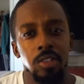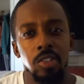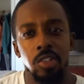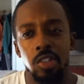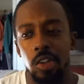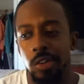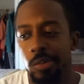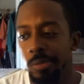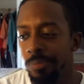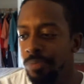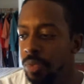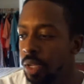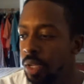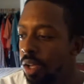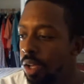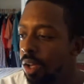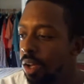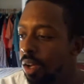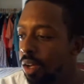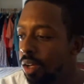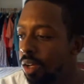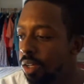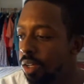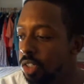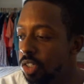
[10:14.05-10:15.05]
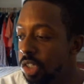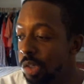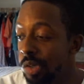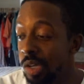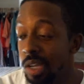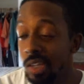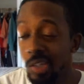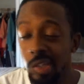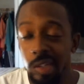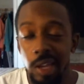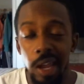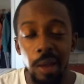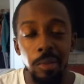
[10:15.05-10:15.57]
So yeah,
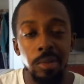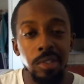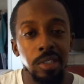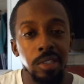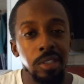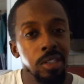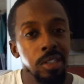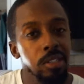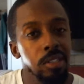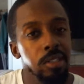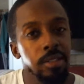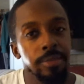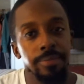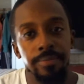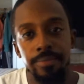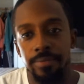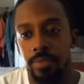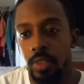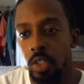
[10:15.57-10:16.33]
so that was this.